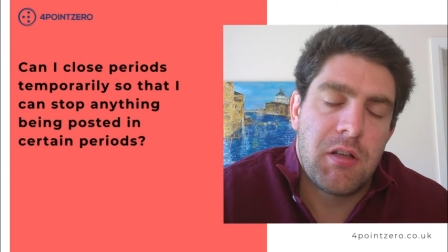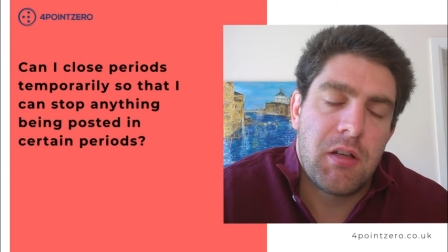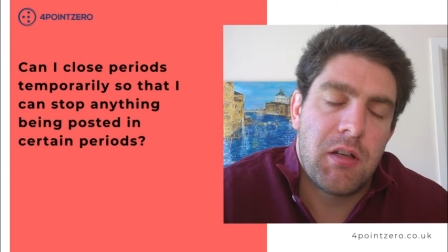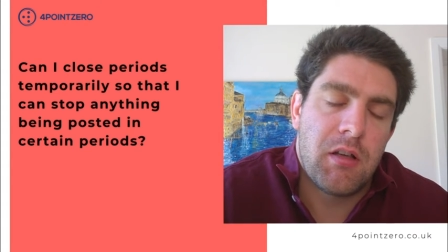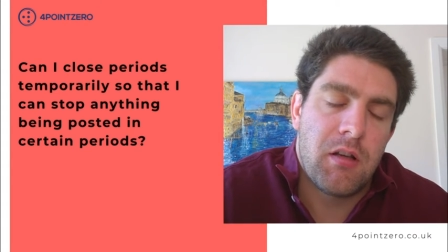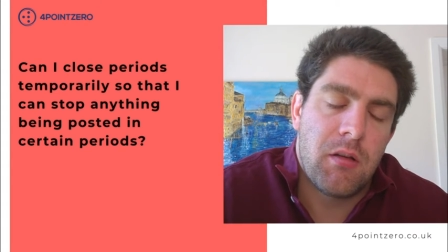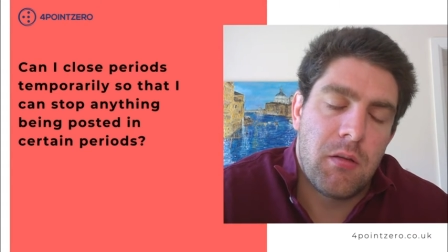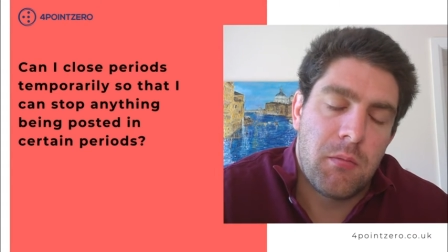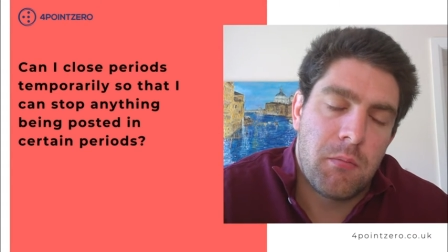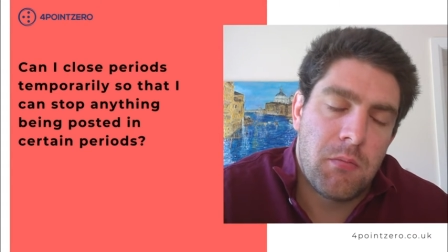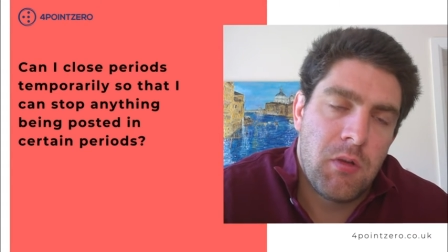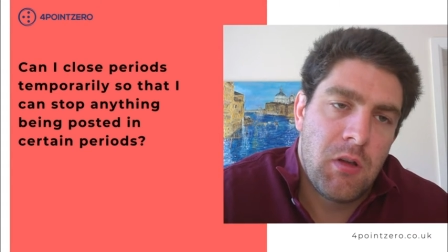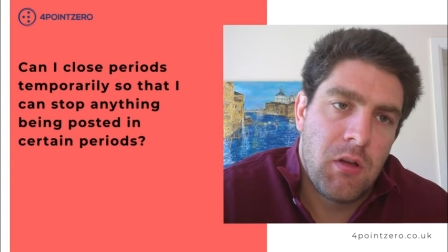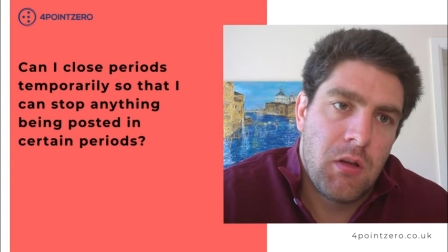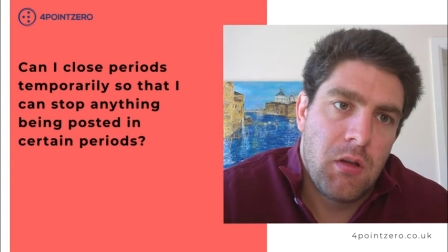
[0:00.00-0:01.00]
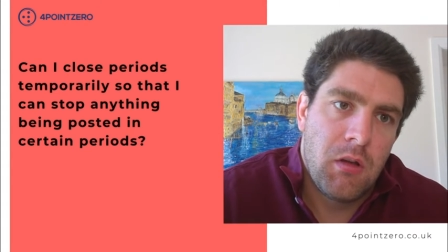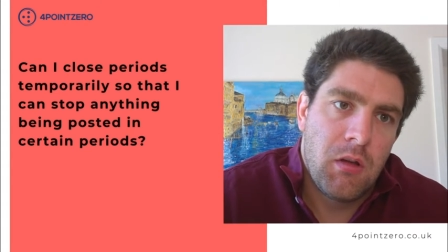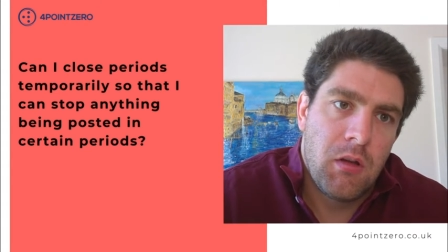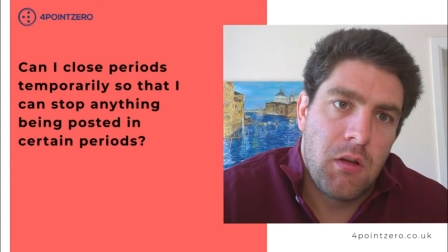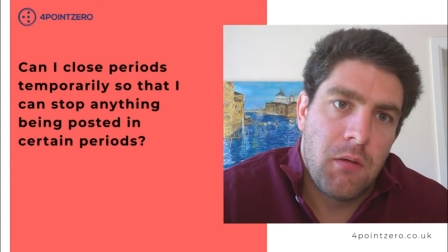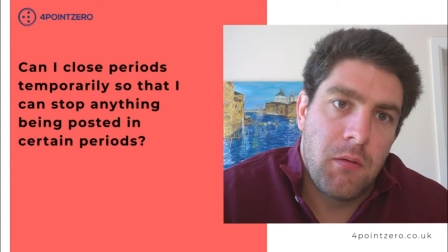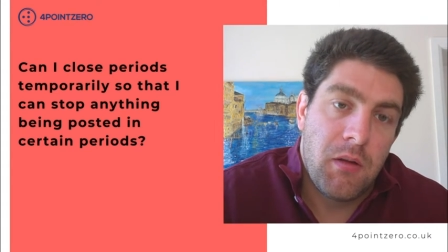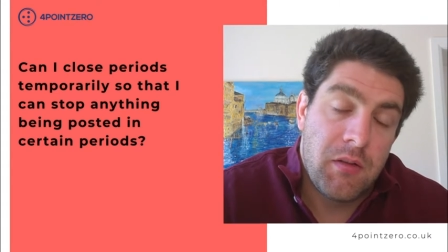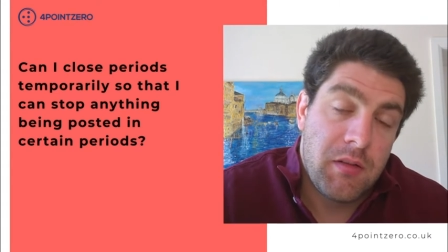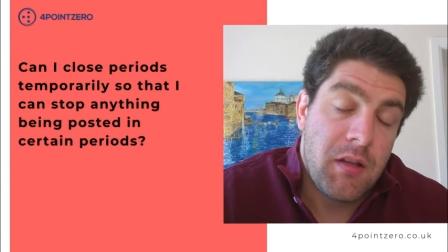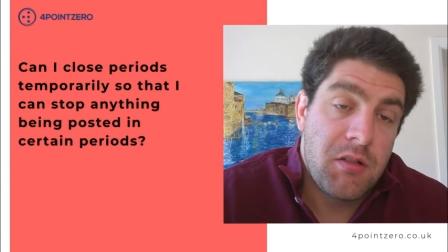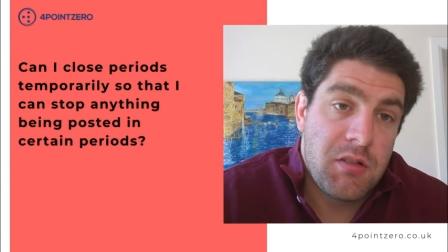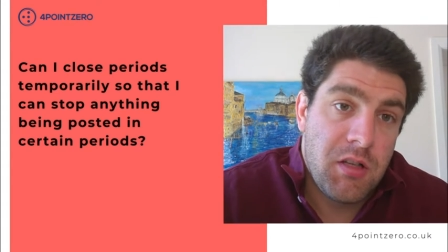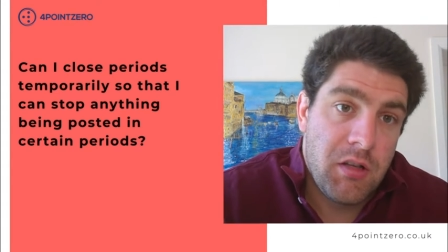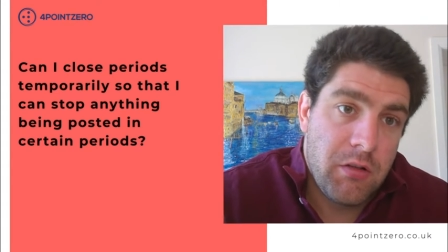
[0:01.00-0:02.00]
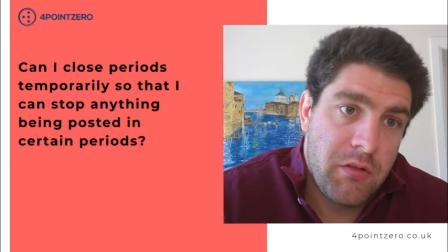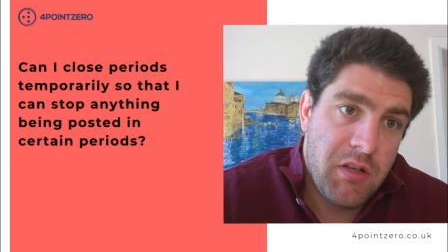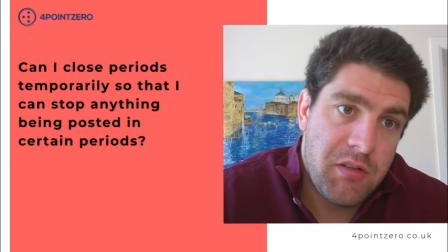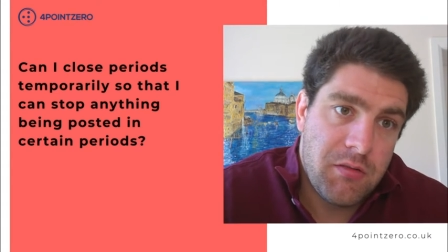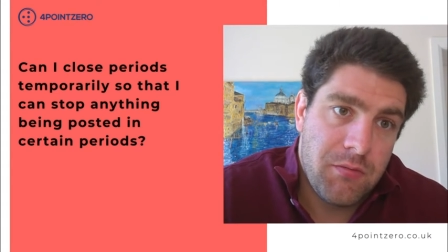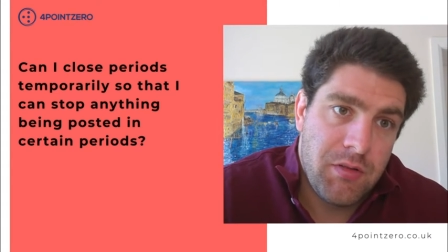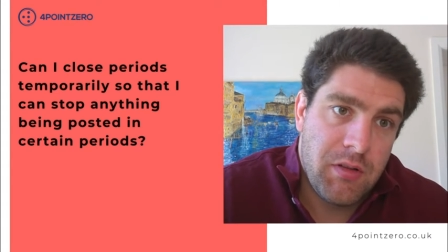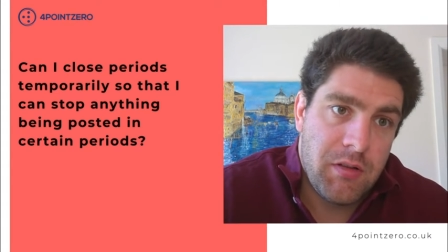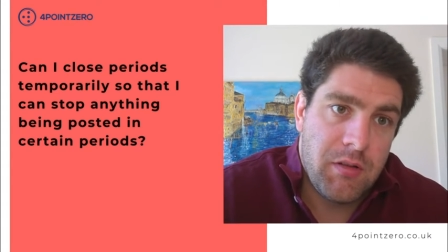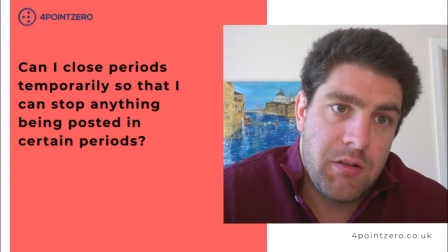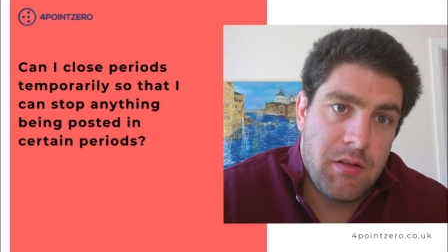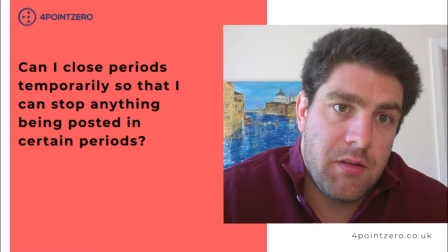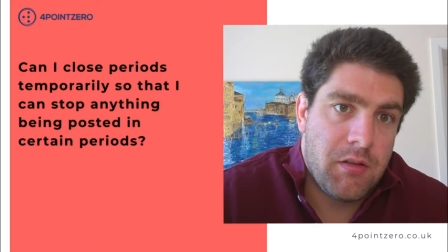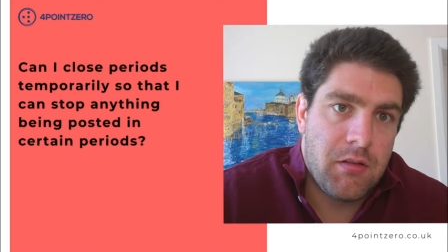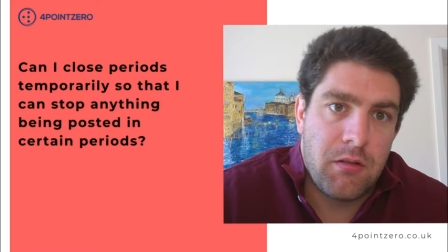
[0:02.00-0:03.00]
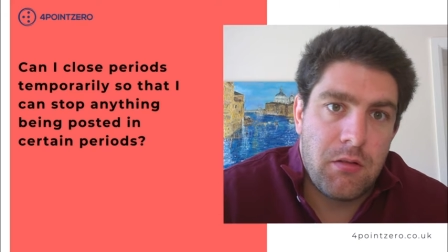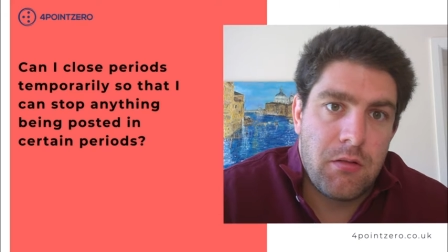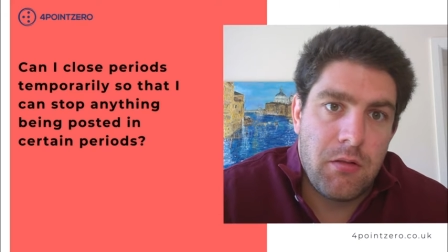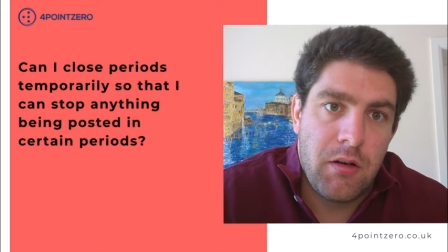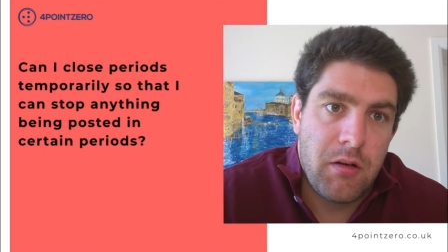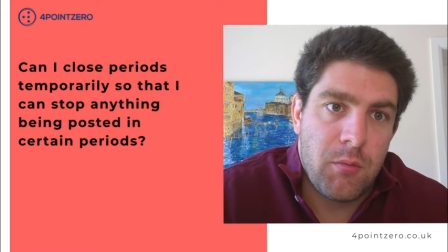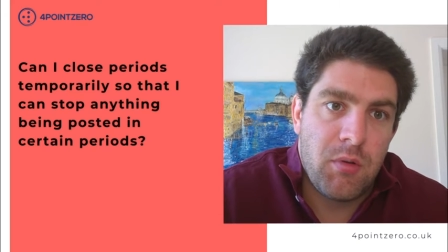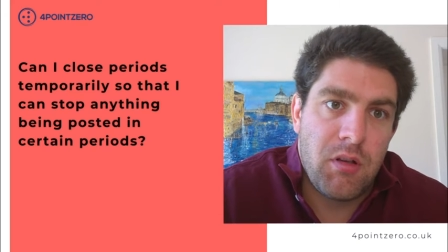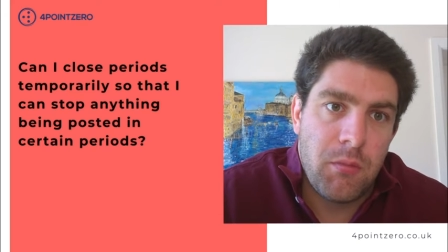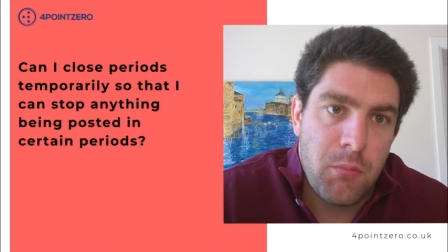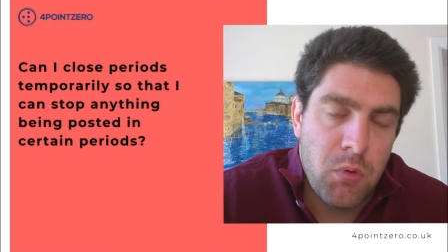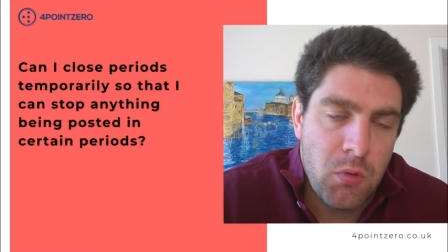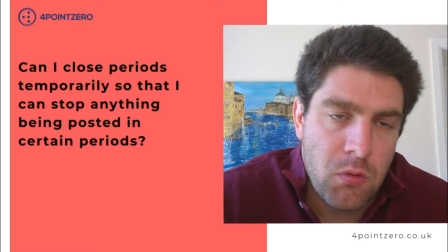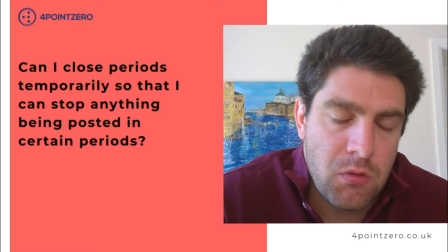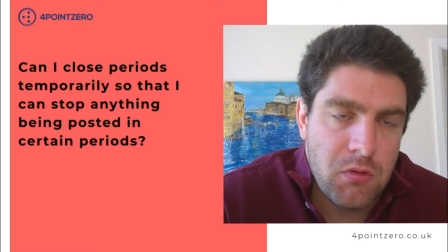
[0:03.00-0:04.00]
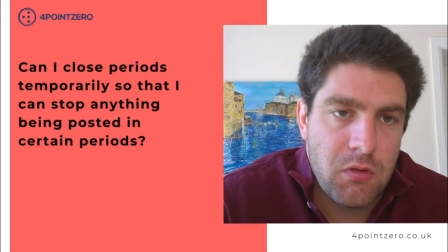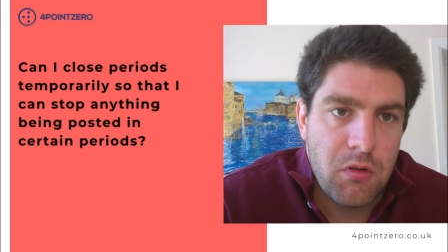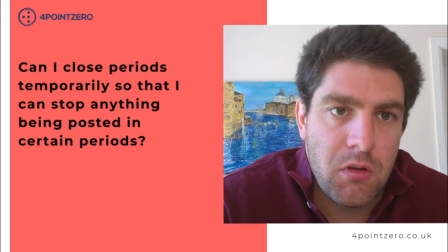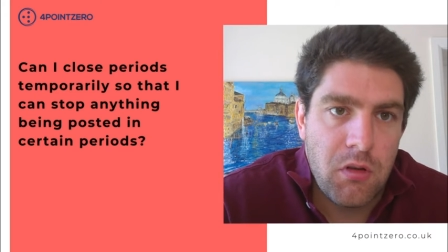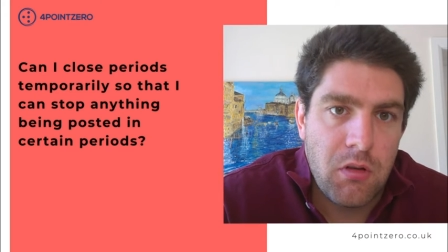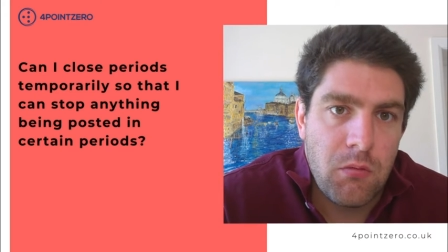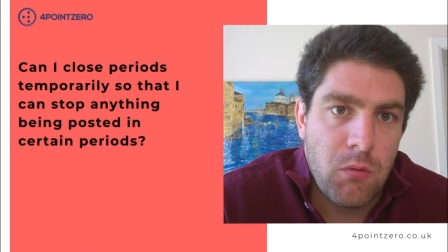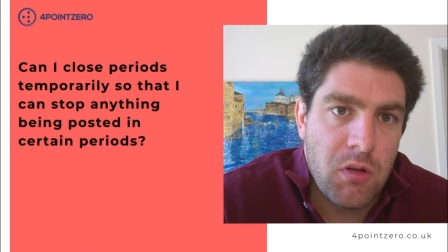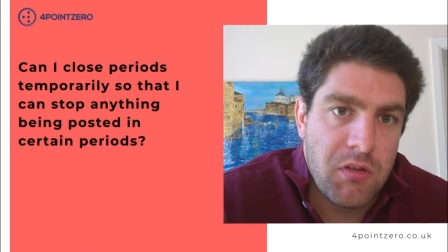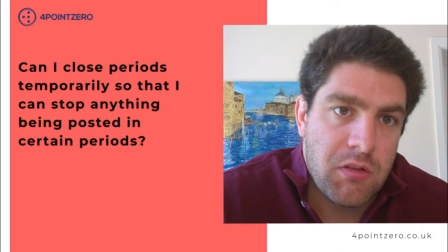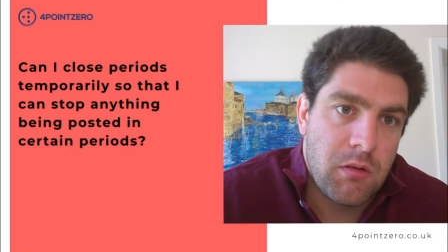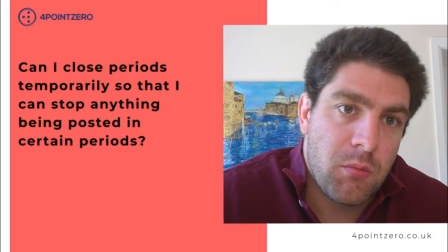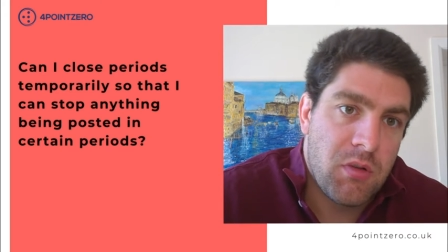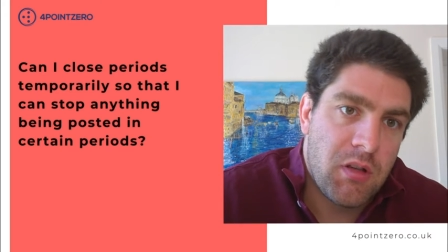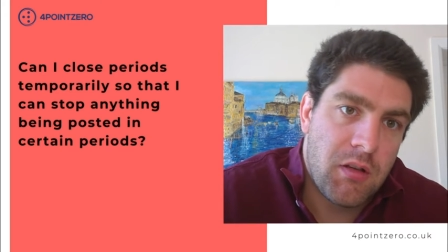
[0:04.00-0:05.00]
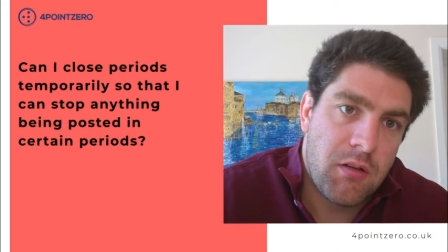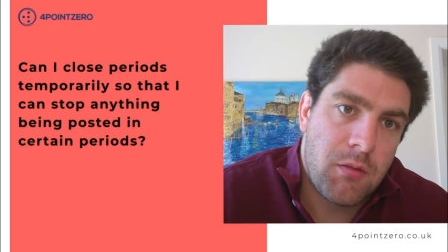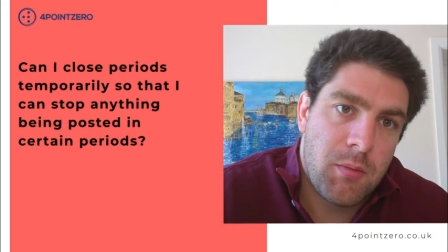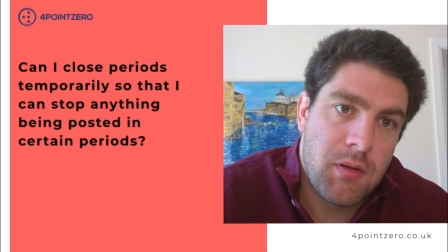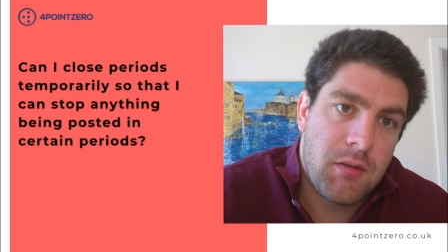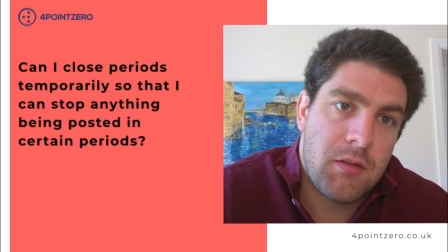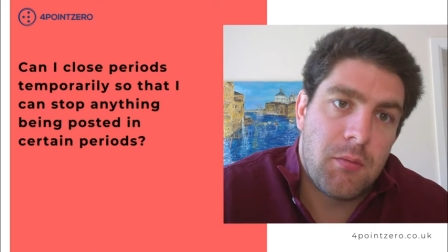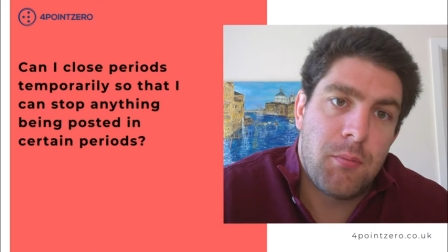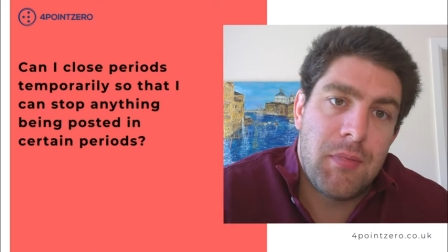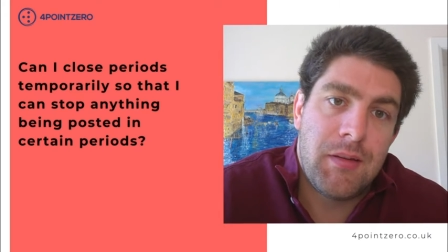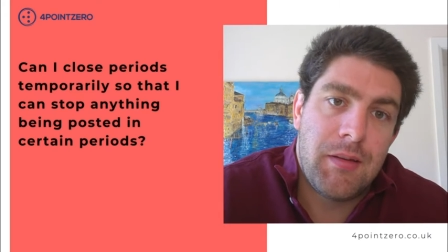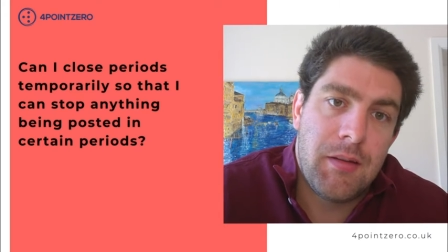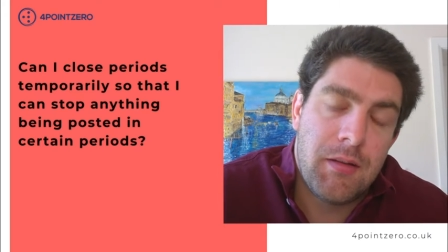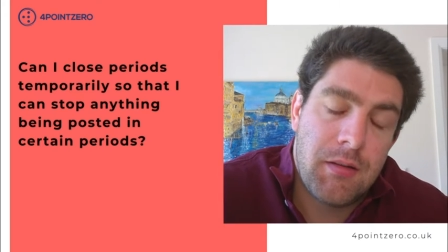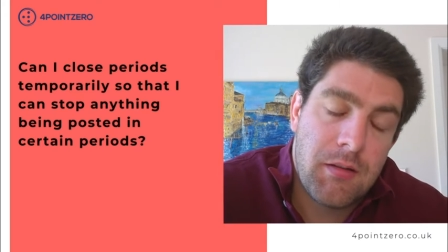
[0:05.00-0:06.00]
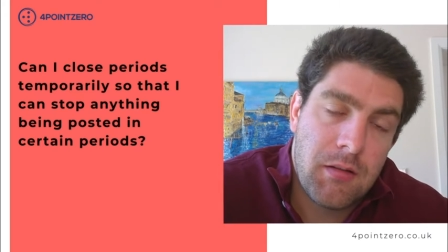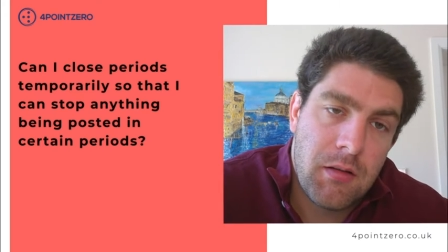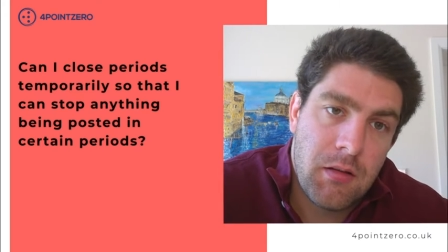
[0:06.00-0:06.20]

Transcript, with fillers: Um, essentially, the reason for this is it's incredibly important that once something has been submitted,